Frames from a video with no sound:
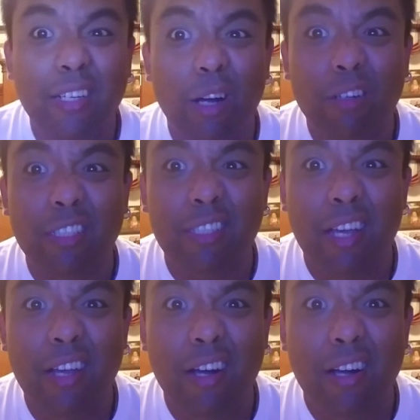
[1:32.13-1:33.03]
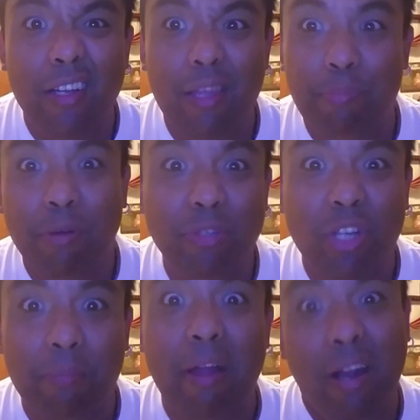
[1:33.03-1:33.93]
You know, because they pretty
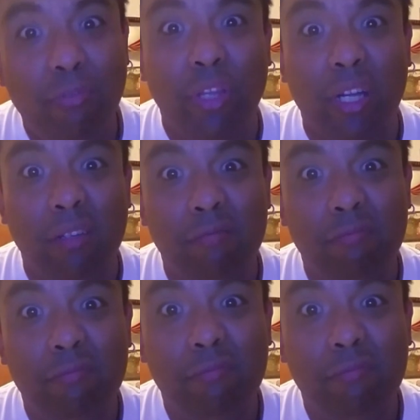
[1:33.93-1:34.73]
much talk about everything.